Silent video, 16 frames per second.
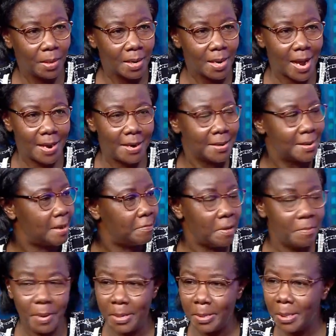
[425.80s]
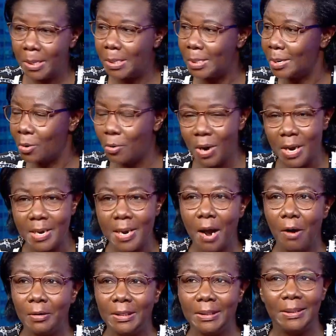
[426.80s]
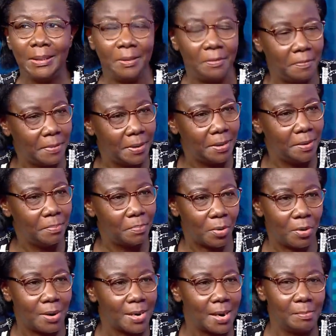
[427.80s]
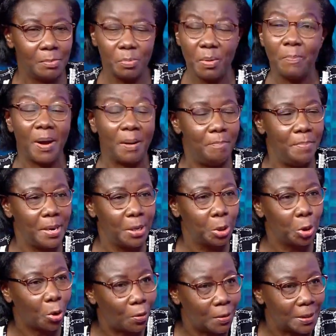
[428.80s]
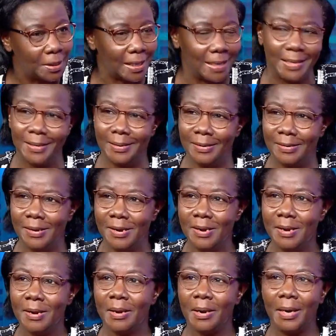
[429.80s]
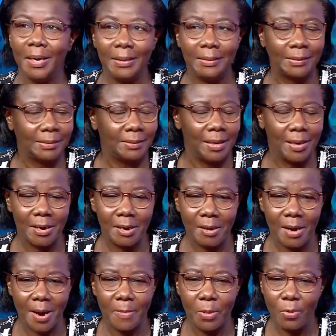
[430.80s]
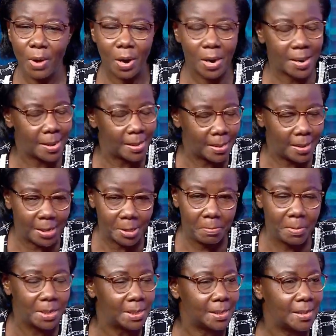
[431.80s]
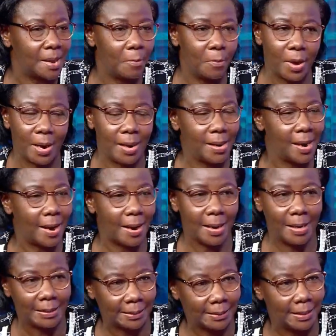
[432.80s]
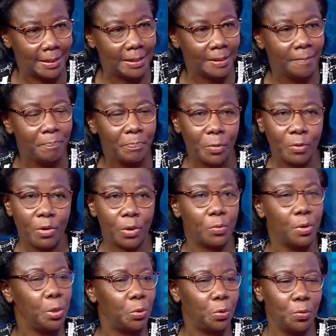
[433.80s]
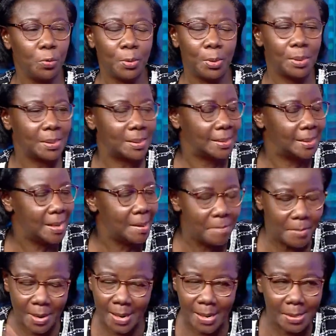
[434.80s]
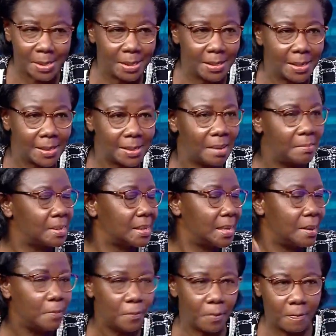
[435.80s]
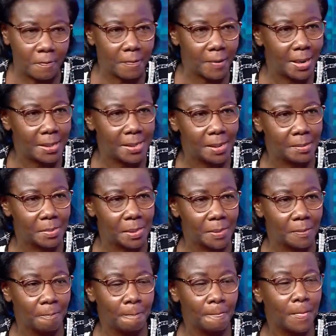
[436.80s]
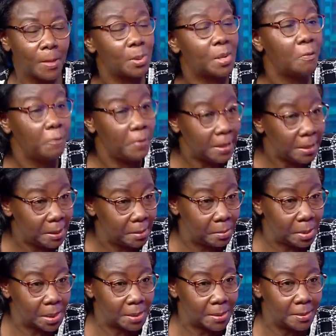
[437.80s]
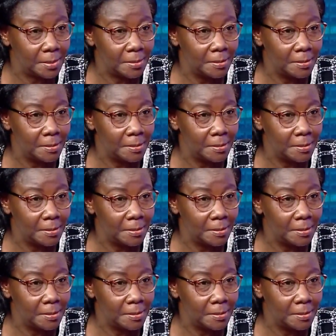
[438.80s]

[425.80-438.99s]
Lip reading: and the government is rolling out TV programs, people are being taught and kids, your classmates somewhere are listening, we are going to do same class 8 exams, same form 4 exams. Those are victims.